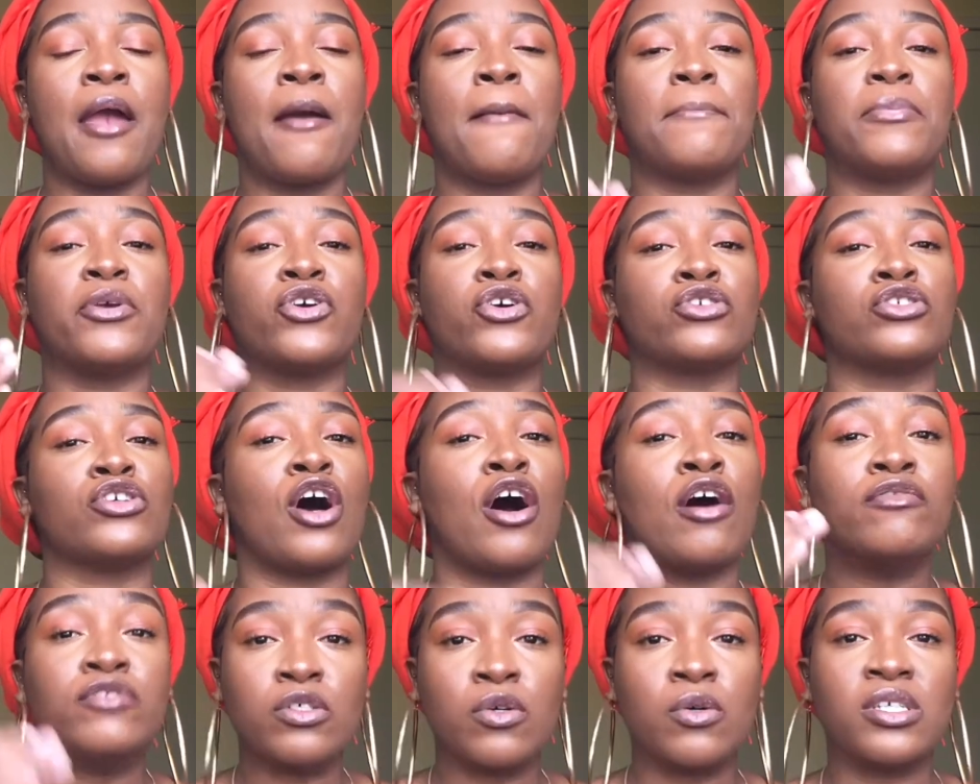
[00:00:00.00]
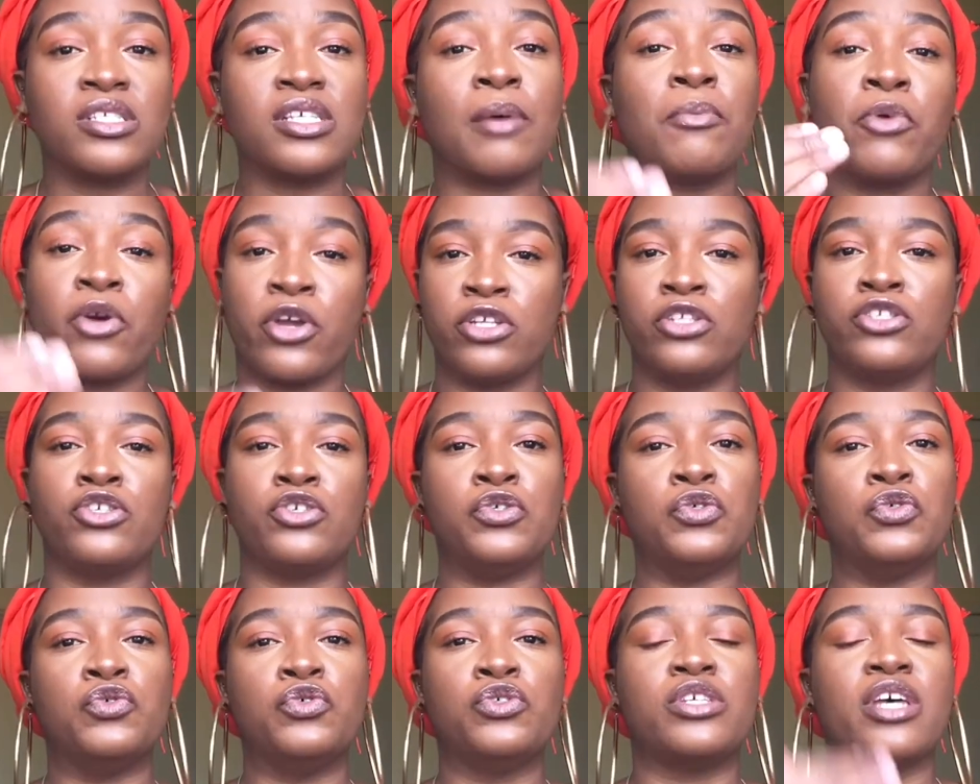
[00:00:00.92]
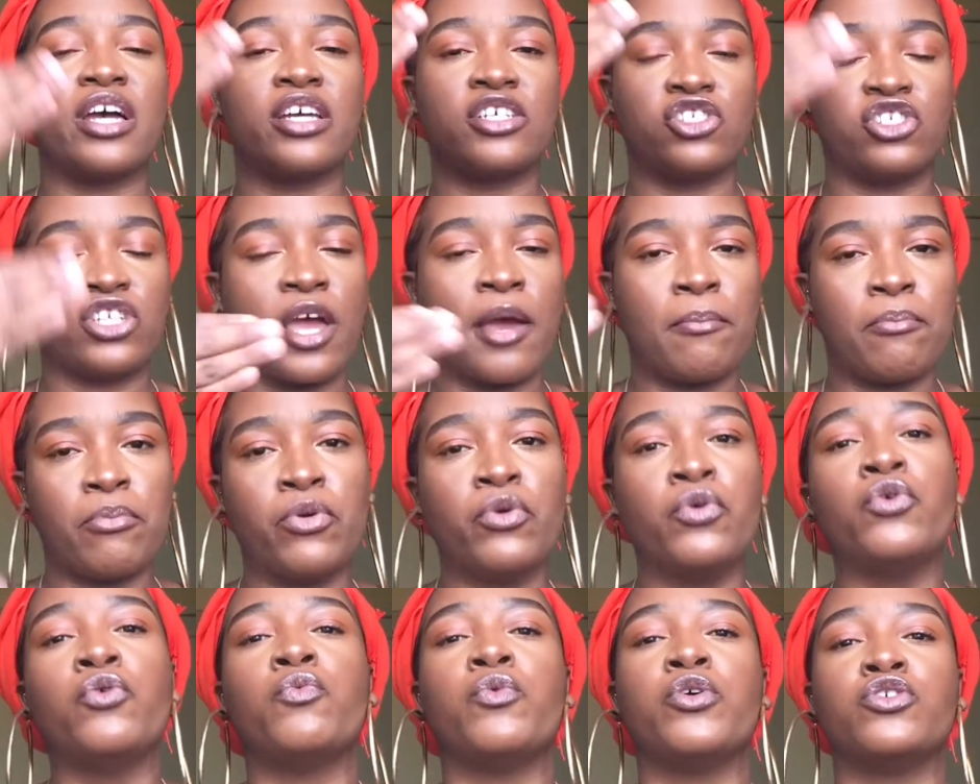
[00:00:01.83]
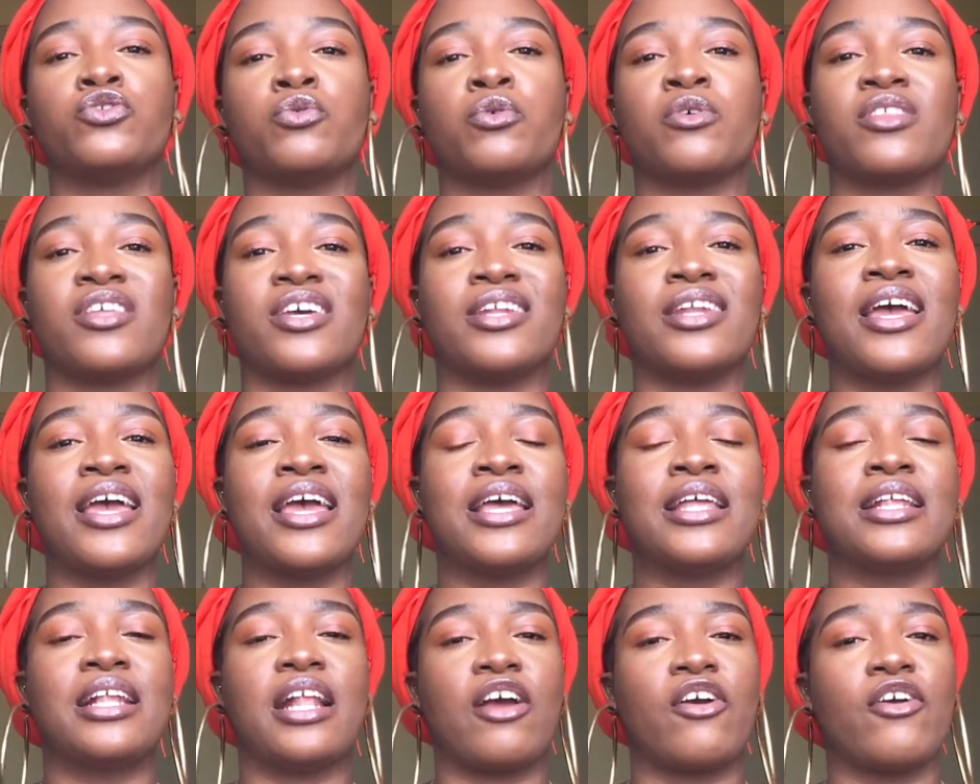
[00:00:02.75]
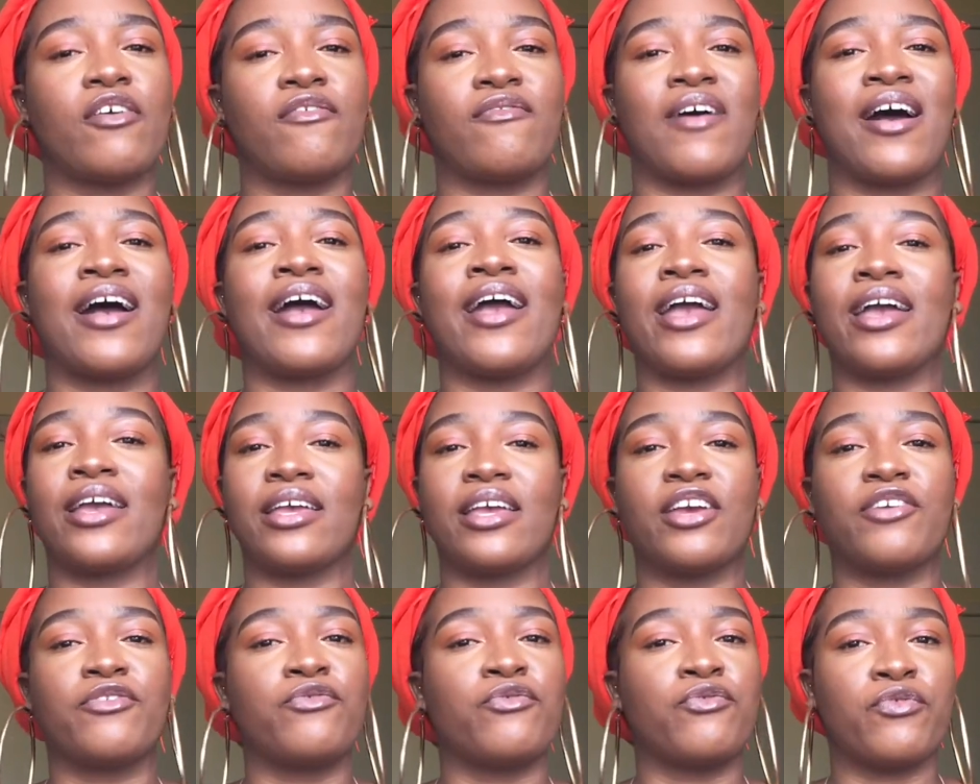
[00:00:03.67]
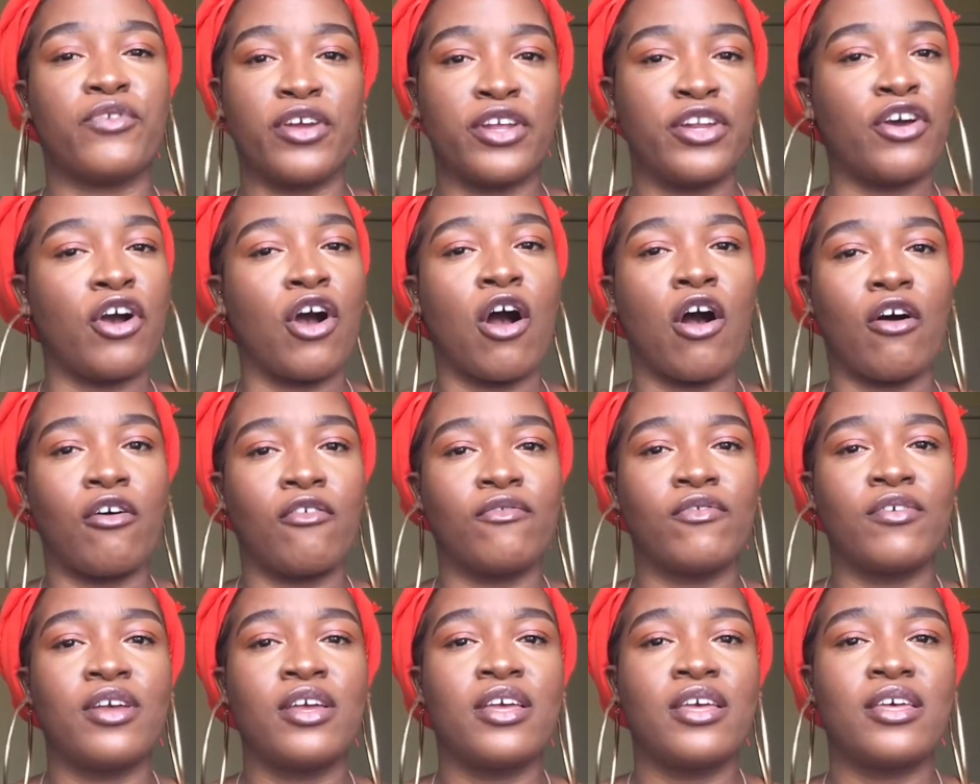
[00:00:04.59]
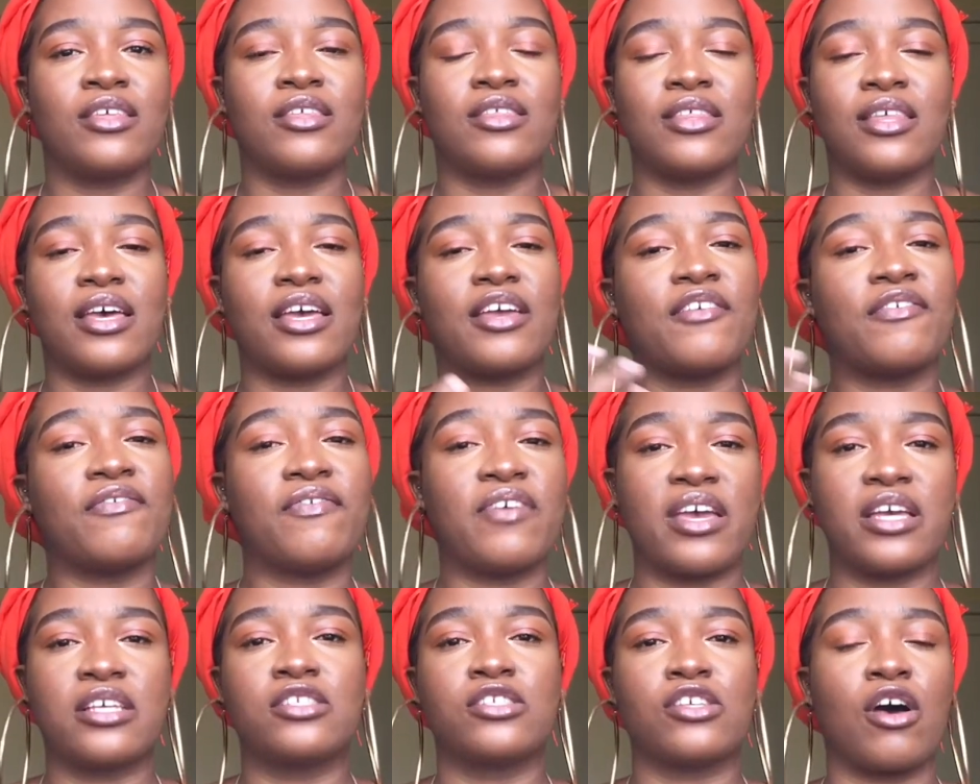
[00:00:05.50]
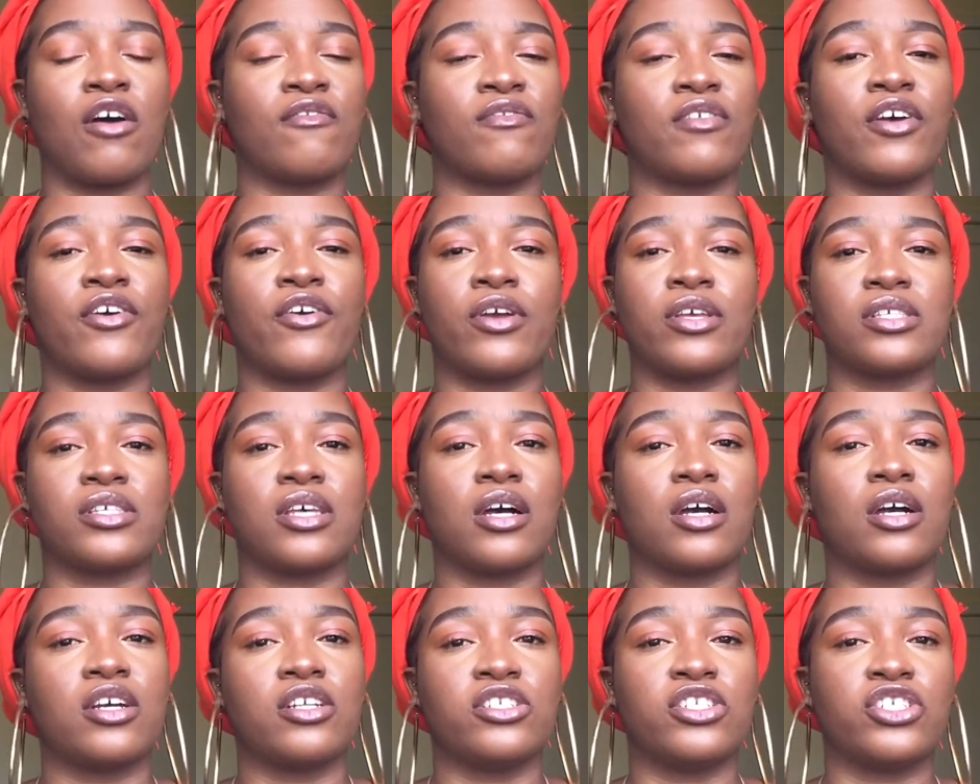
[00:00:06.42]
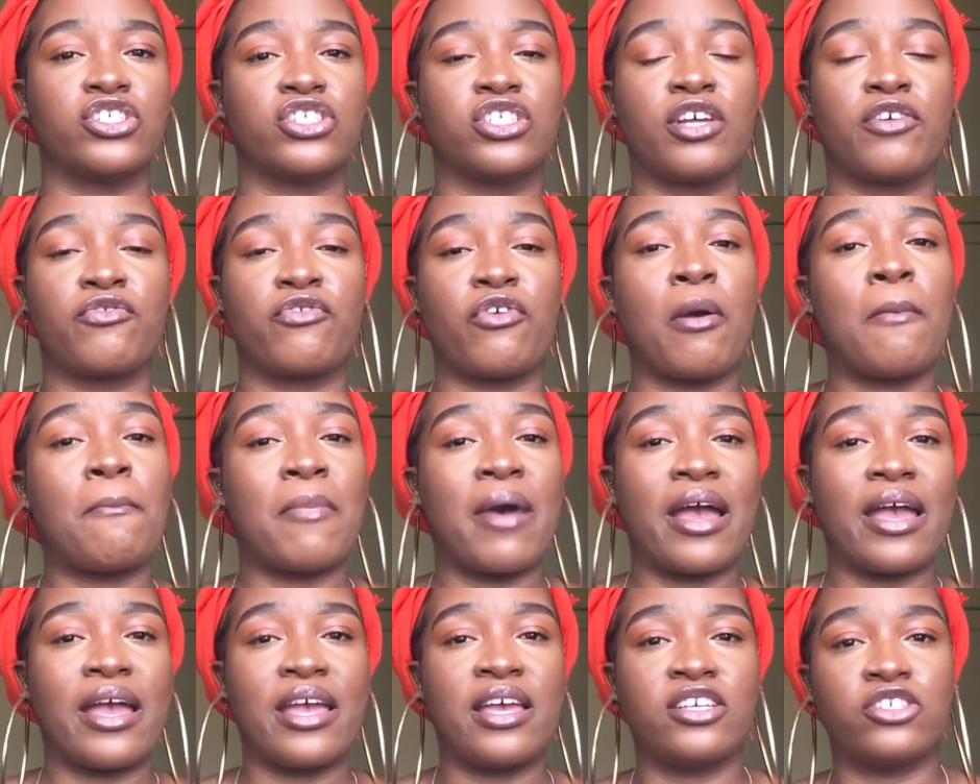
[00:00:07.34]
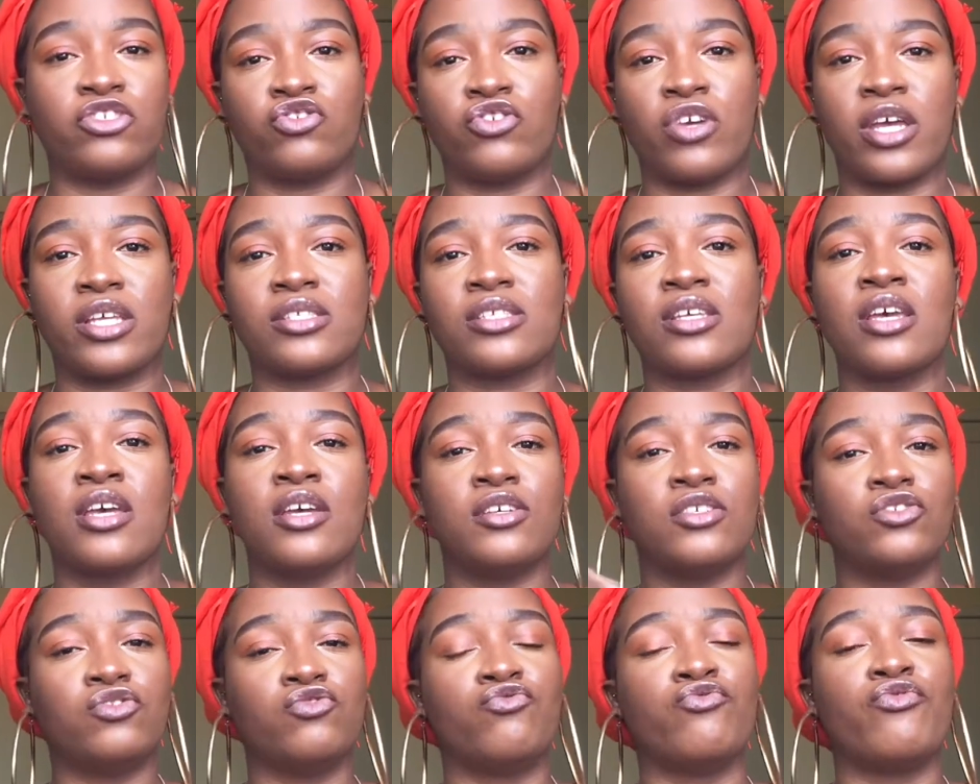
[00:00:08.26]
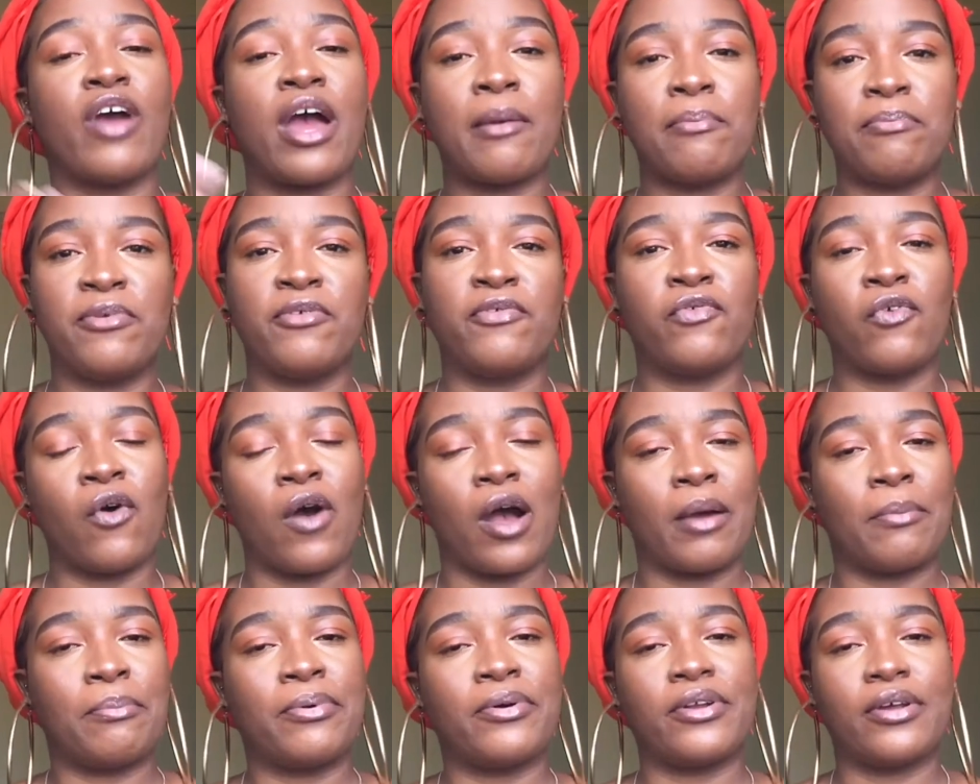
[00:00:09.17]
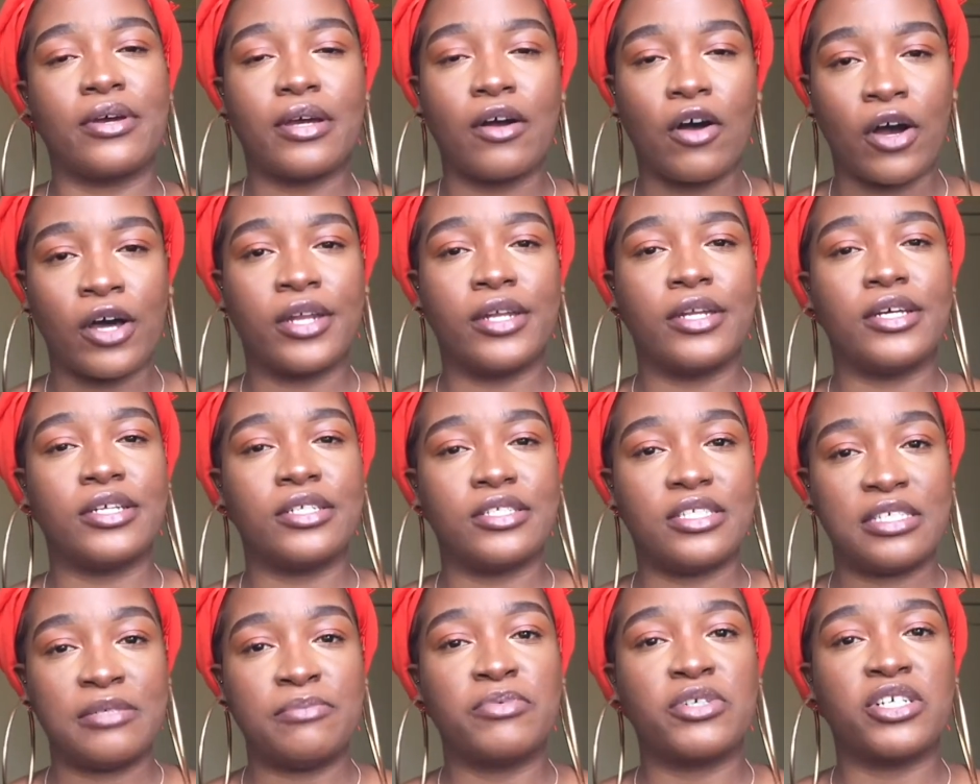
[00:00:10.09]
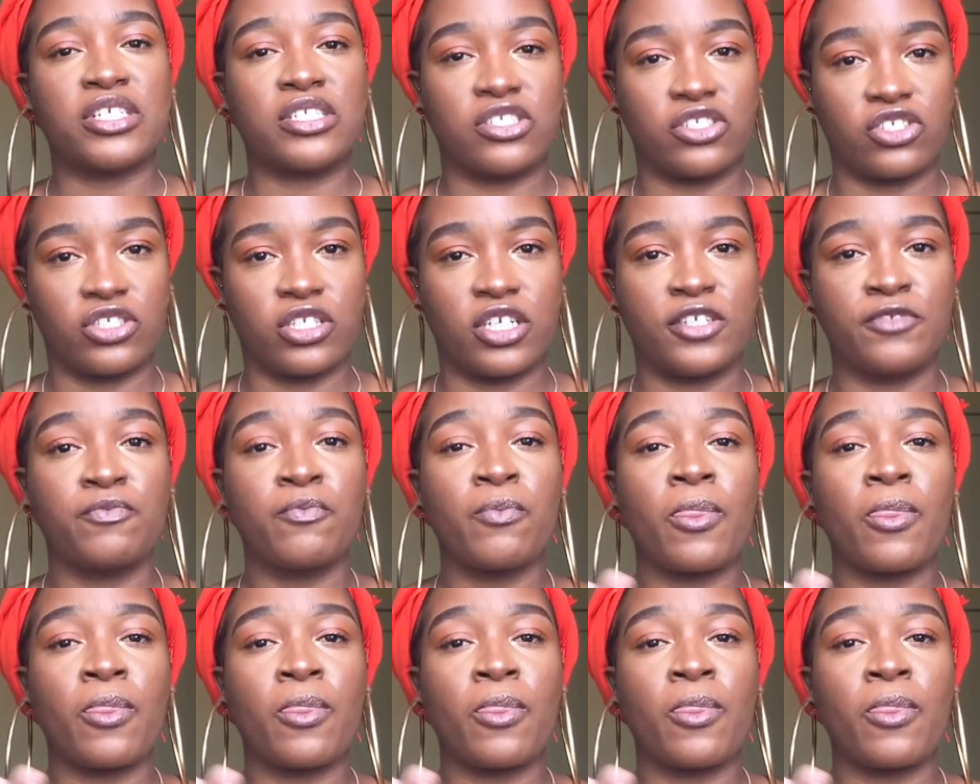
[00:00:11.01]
because afterwards I'm going to use a shampoo which will then clarify and get rid of the effect of the rinse out conditioner from my hair strands right before I put on a deep conditioner.